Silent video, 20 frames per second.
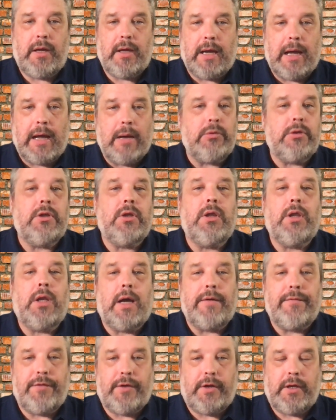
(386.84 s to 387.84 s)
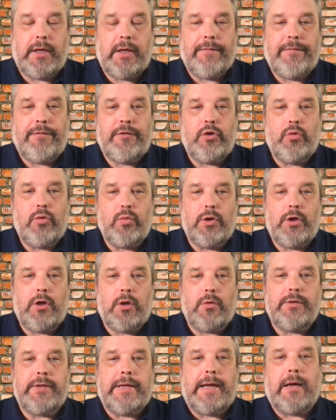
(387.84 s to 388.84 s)
i would love it if you would
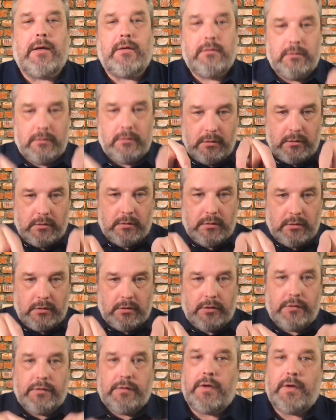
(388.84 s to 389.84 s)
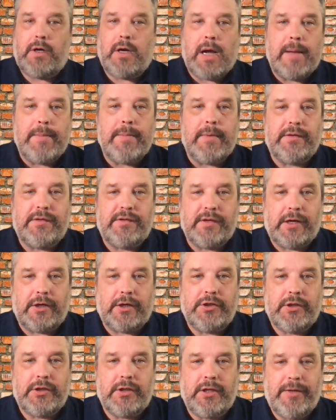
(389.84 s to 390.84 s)
go down to the comments
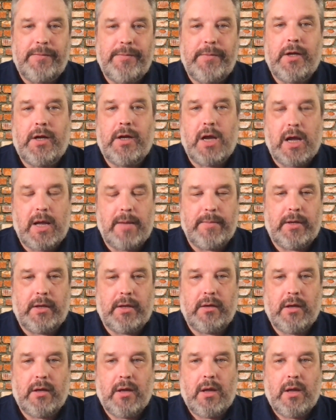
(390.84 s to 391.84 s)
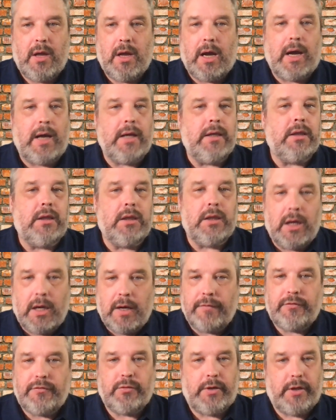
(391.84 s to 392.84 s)
section and leave me a comment I
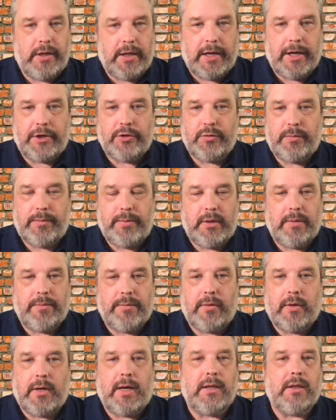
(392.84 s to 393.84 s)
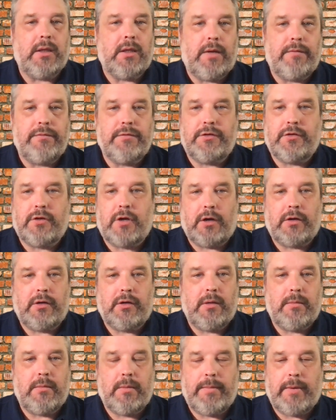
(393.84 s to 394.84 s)
love to engage with people. I love to talk to
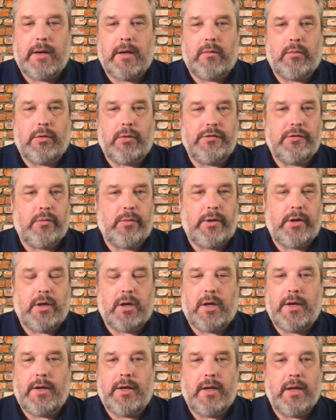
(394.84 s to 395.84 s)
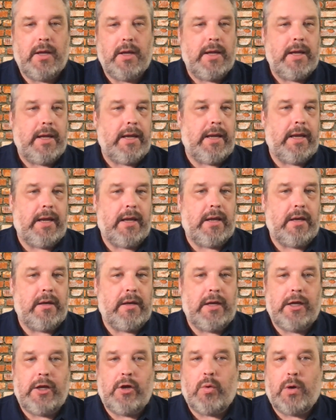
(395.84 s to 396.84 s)
them about what's going on and
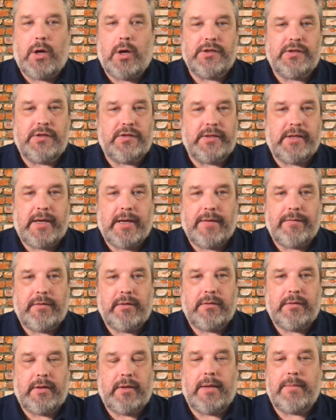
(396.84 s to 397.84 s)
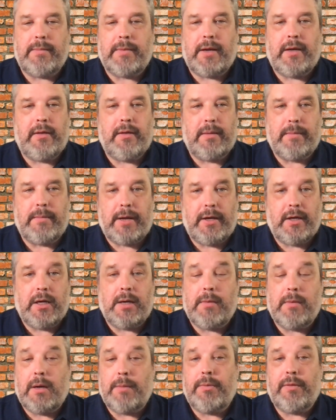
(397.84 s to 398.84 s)
any questions they have that they might that might
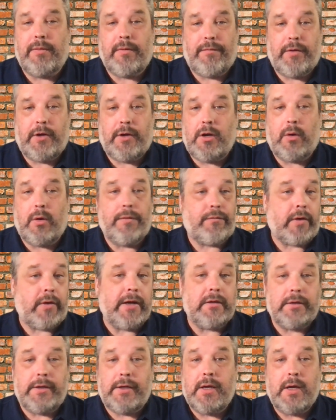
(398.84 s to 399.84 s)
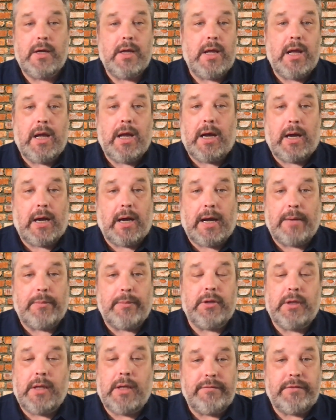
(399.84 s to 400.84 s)
come up with a video. And frankly, uh, I
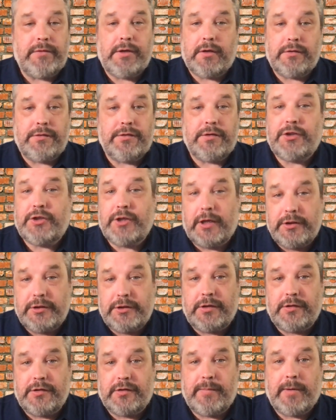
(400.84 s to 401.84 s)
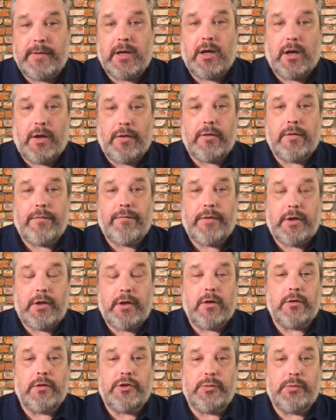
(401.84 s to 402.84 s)
would love to hear suggestions about other
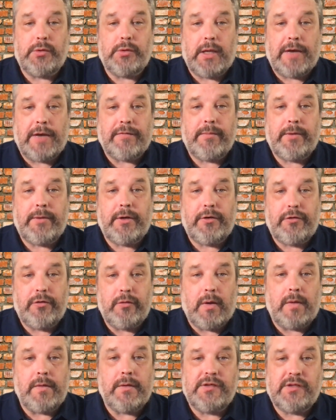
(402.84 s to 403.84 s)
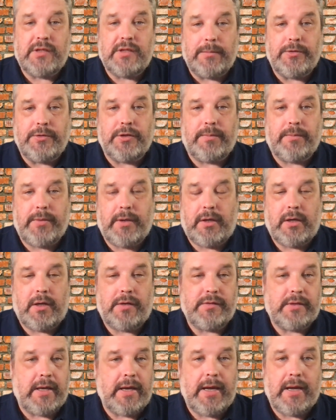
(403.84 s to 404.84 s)
videos you would like for me to do on the subject
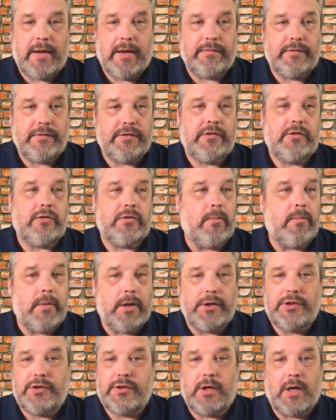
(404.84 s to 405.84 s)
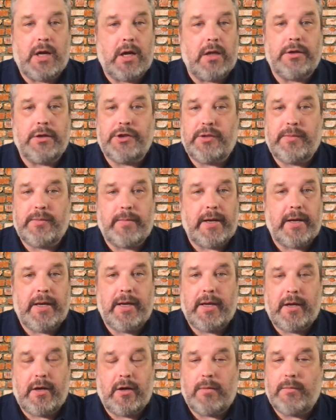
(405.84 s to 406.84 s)
because I have so much knowledge in my
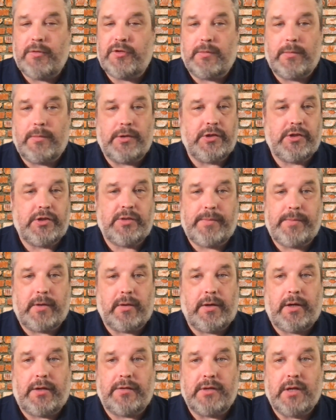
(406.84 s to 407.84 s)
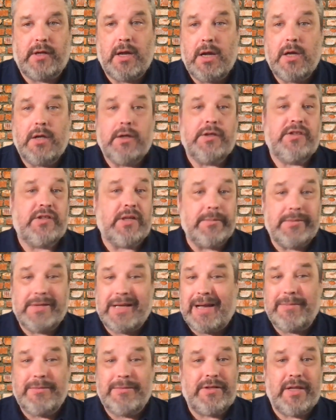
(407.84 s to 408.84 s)
head, so much experience.
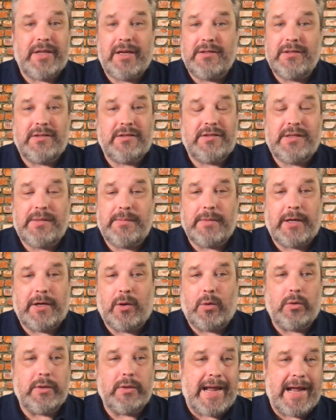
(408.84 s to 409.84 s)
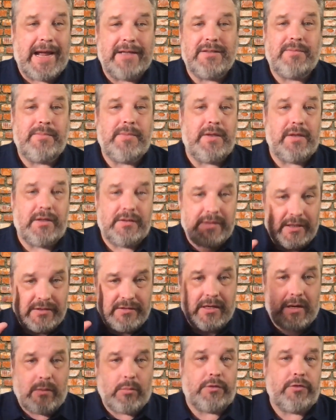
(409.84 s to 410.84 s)
Sometimes things seem like old hat to me that's
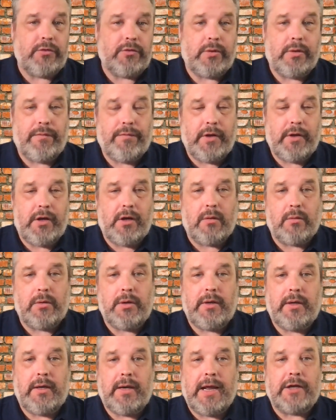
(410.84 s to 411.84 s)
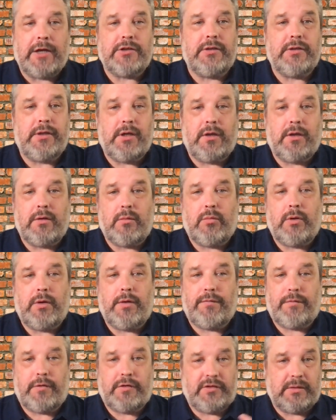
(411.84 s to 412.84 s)
not, not worth doing a video, and, and actually another
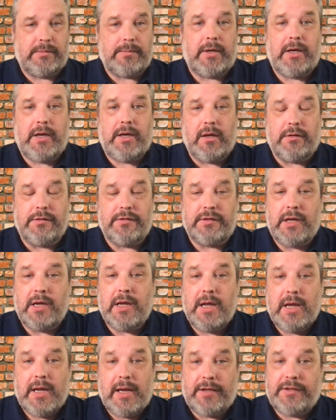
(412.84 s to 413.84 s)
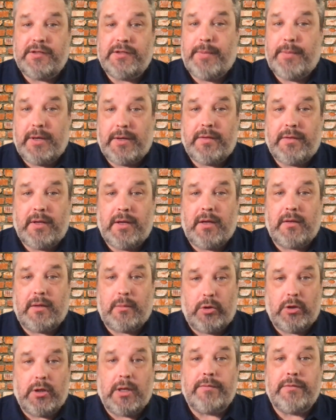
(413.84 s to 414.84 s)
for somebody else, it's a big thing. They
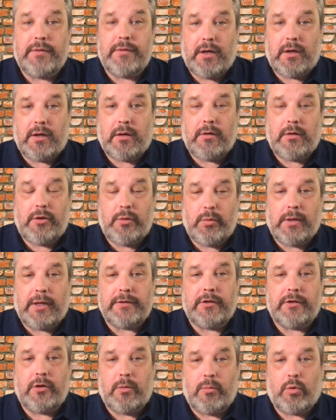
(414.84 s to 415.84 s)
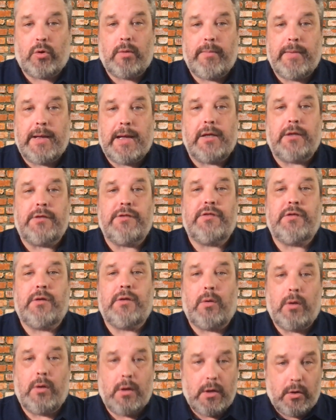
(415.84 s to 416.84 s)
would love to hear. You would like to know more about it,
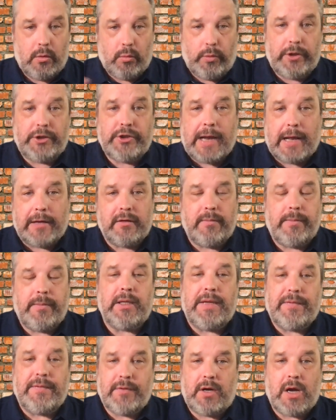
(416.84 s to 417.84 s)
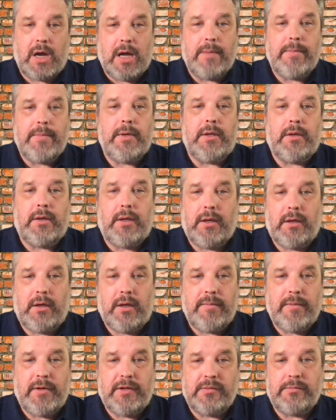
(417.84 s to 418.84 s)
so reach out to me, leave a comment, and
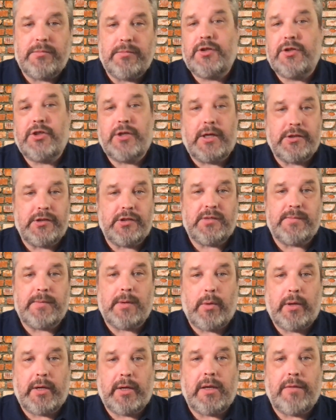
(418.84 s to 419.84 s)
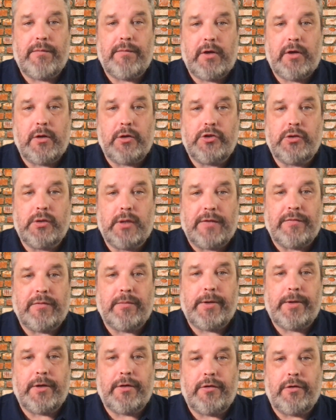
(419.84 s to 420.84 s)
give me some suggestions about what kind of videos you'd like for
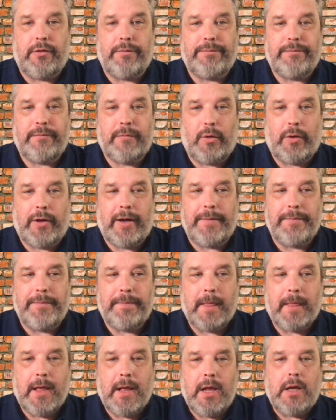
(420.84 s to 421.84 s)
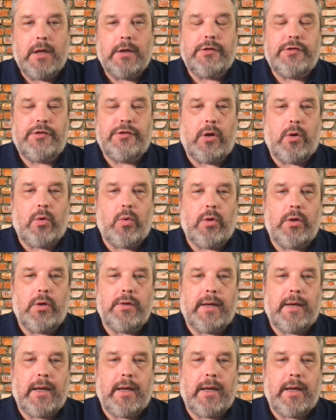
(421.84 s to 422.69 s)
me to do. Okay, so